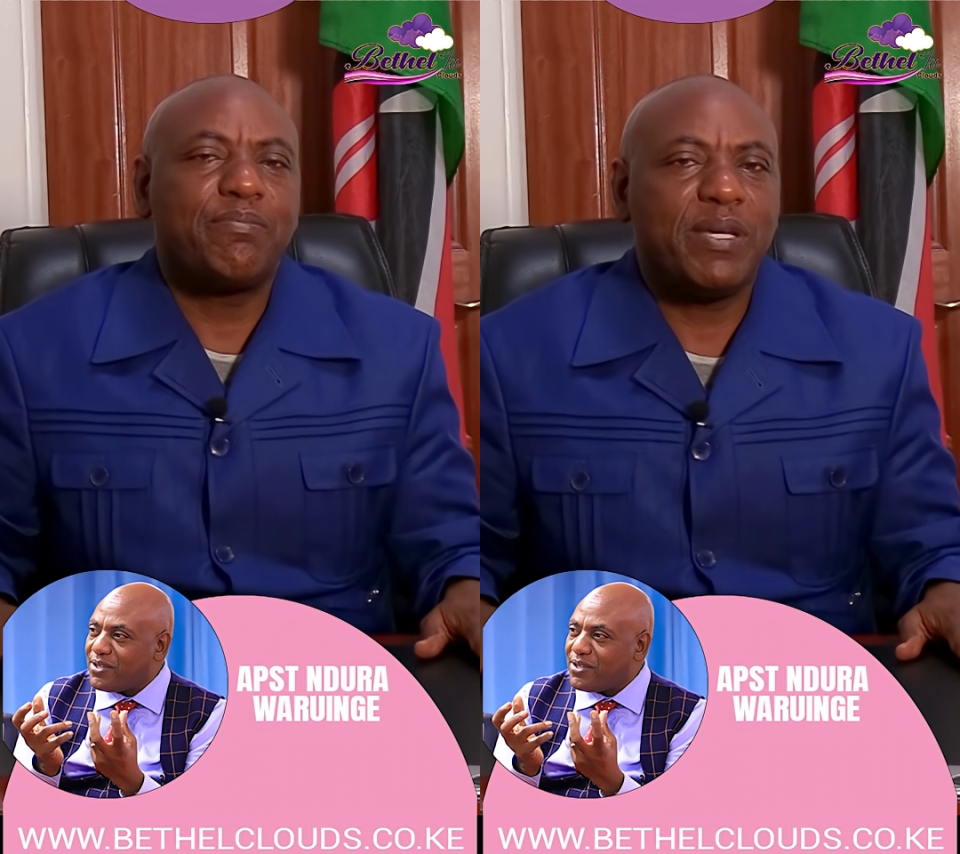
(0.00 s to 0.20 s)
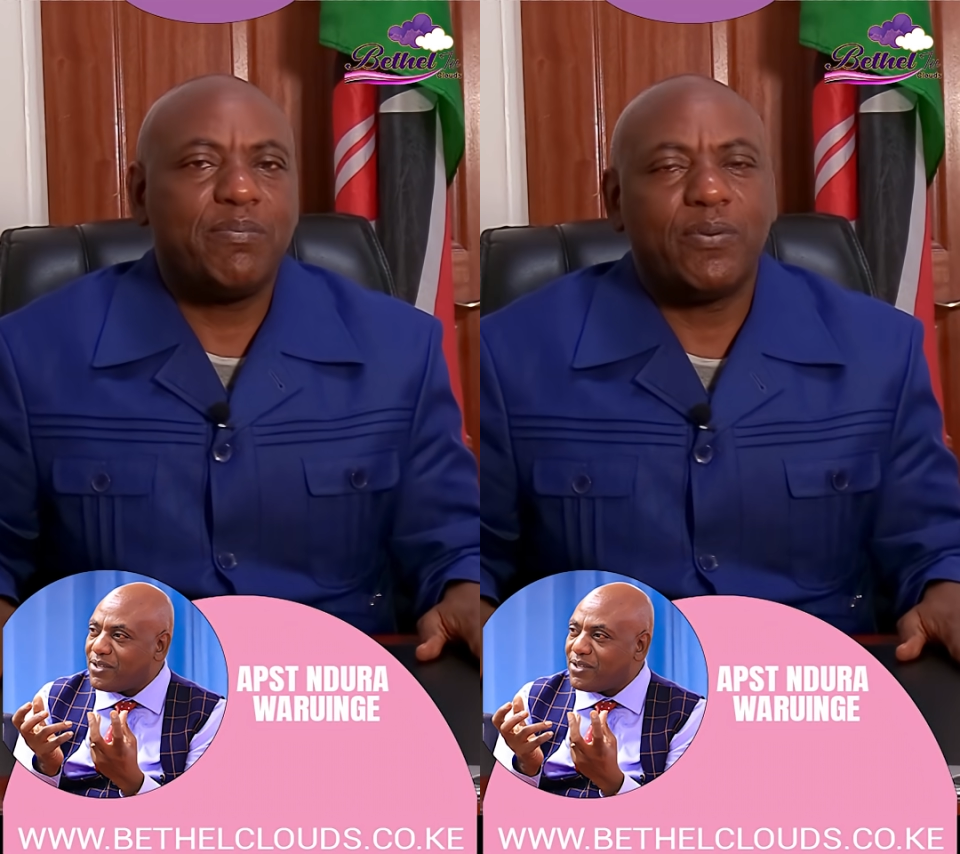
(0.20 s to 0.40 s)

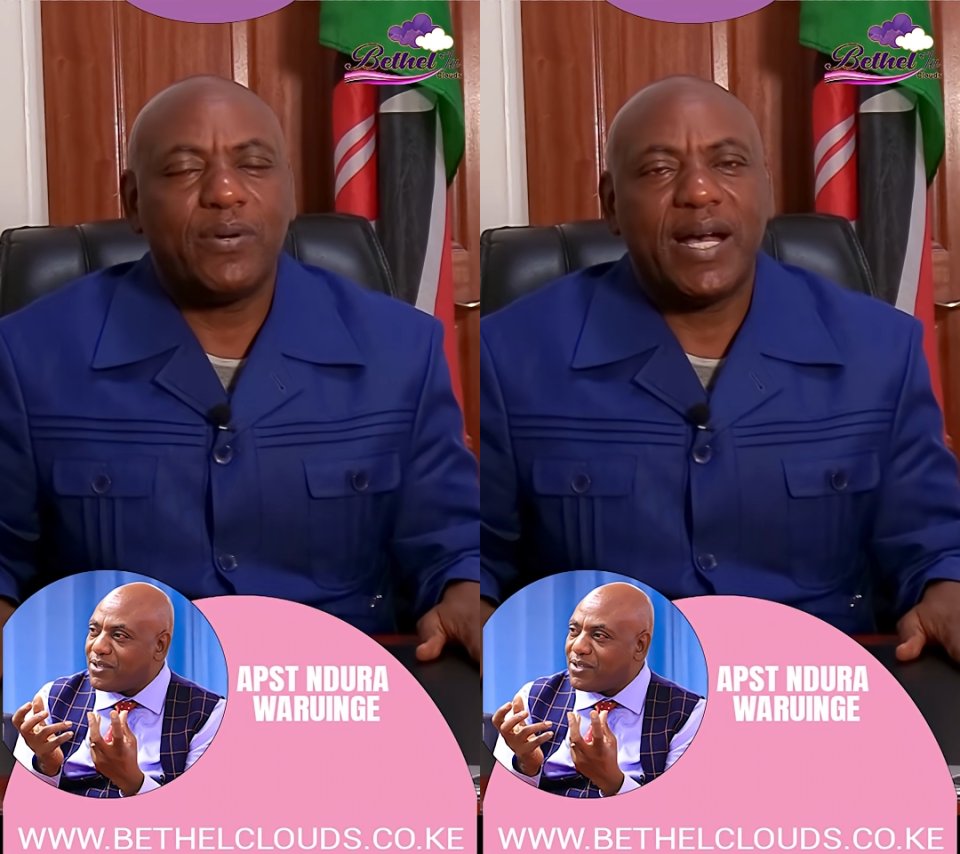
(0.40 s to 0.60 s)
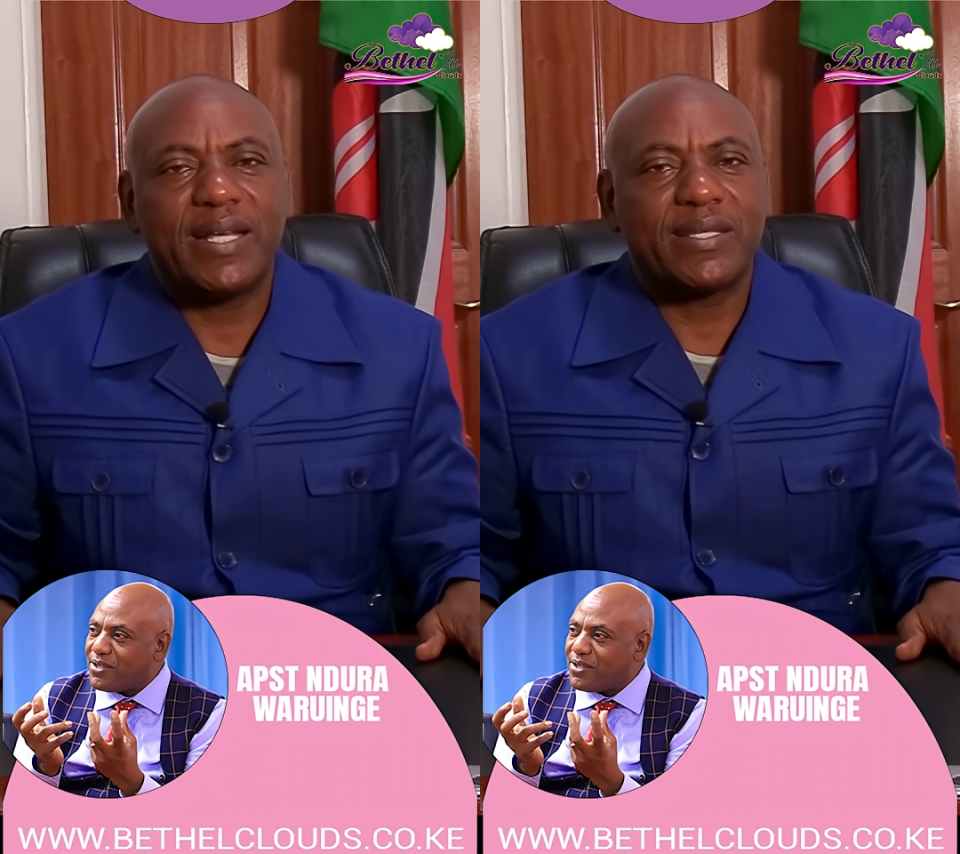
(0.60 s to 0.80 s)

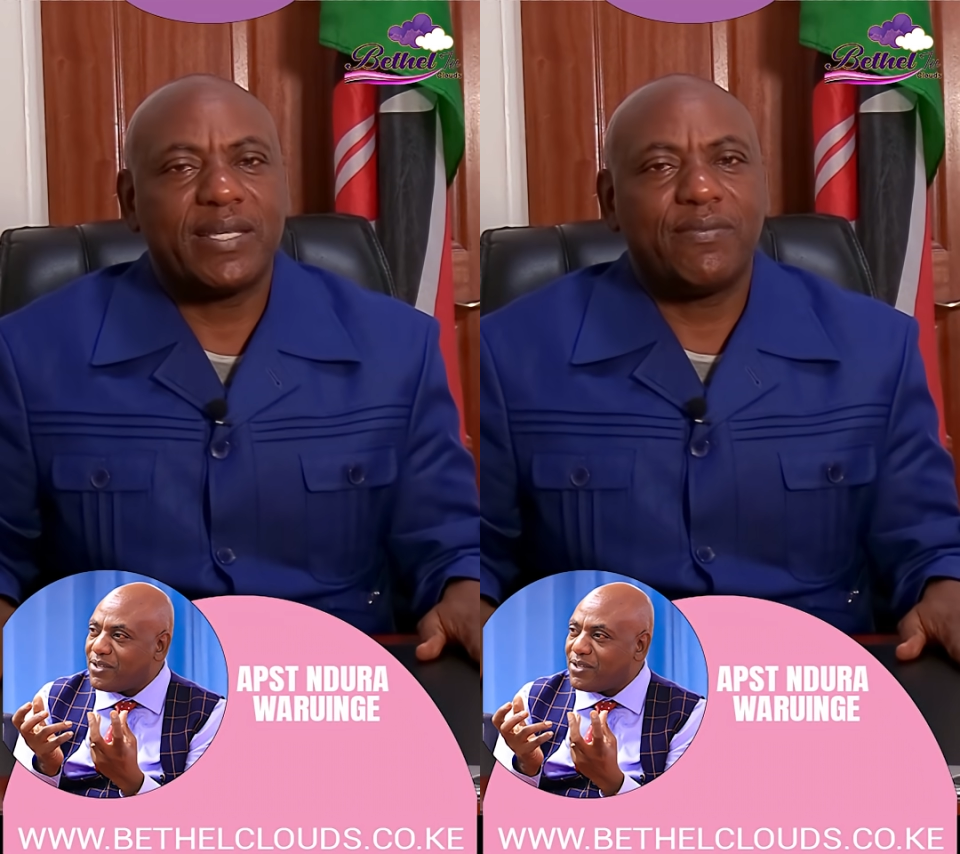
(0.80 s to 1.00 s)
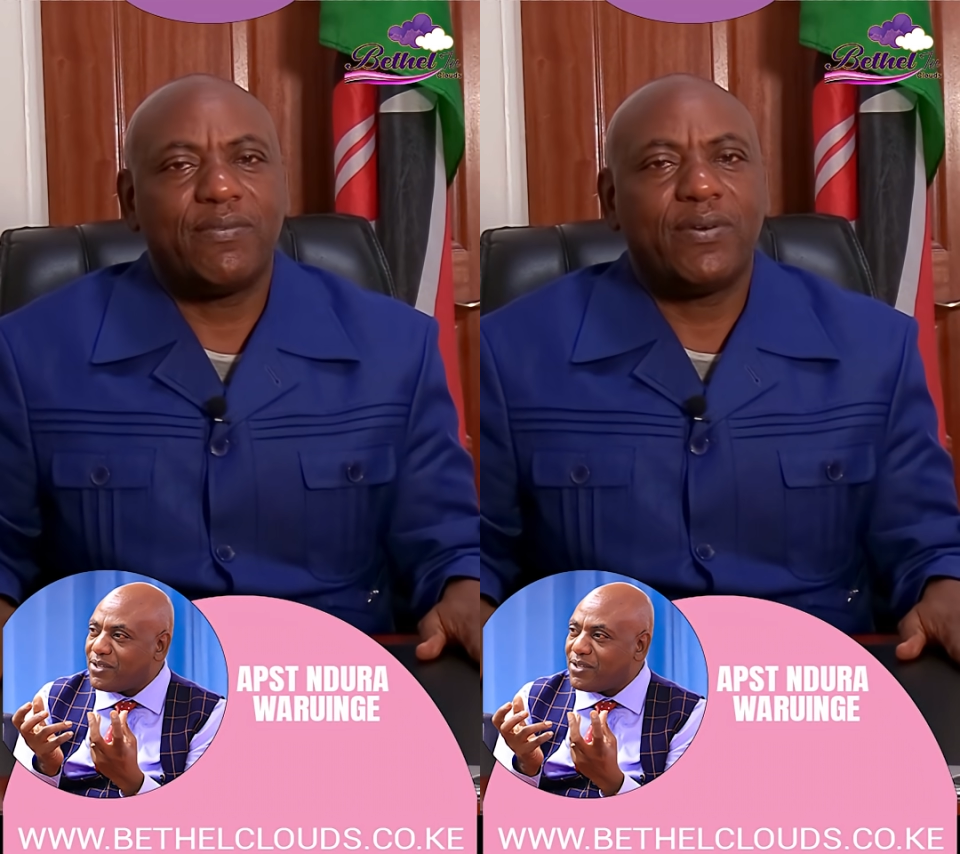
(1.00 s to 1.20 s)
people
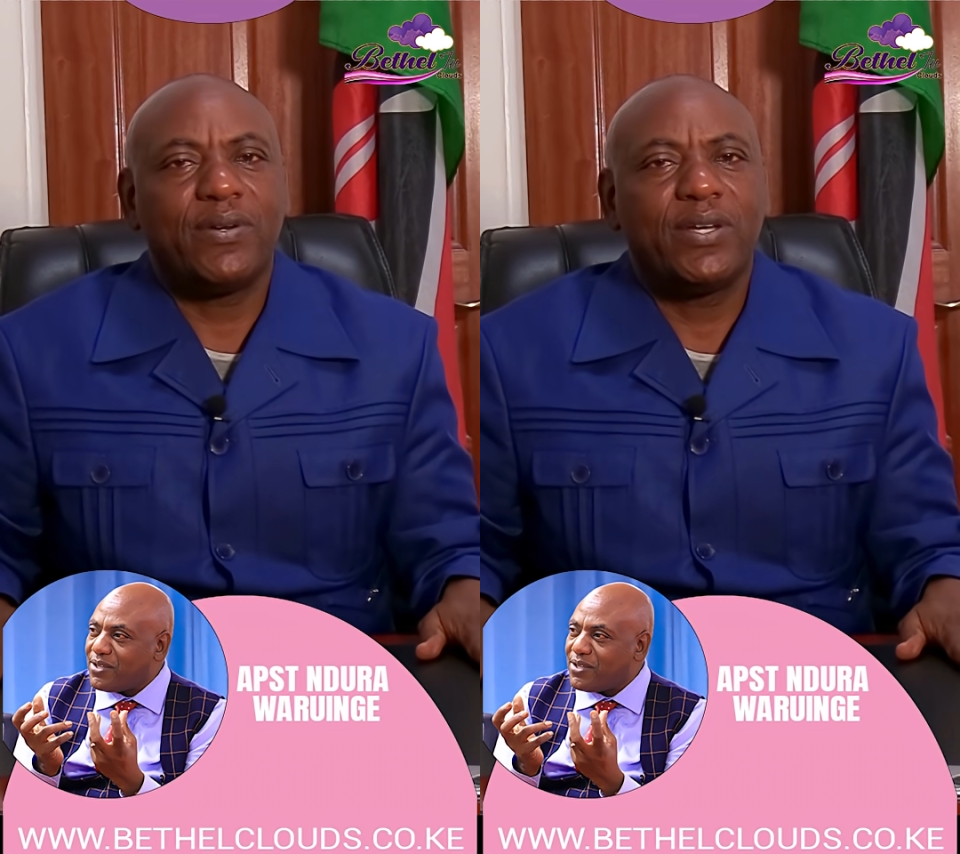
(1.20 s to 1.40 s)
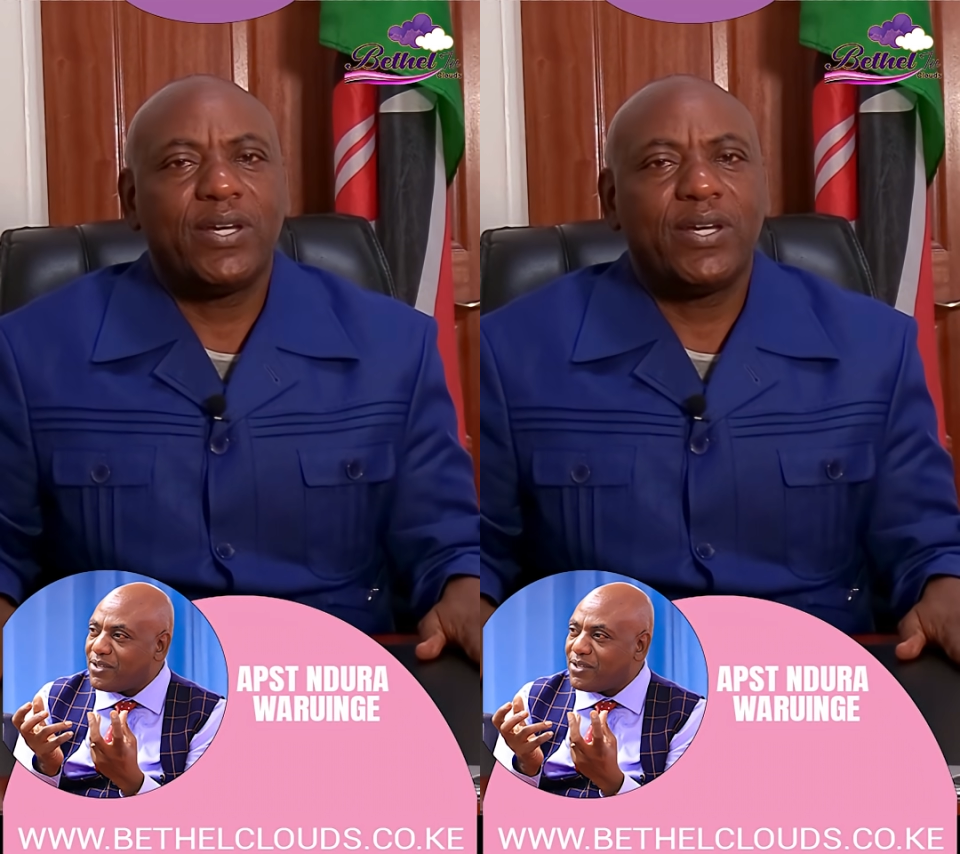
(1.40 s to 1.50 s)
asking for?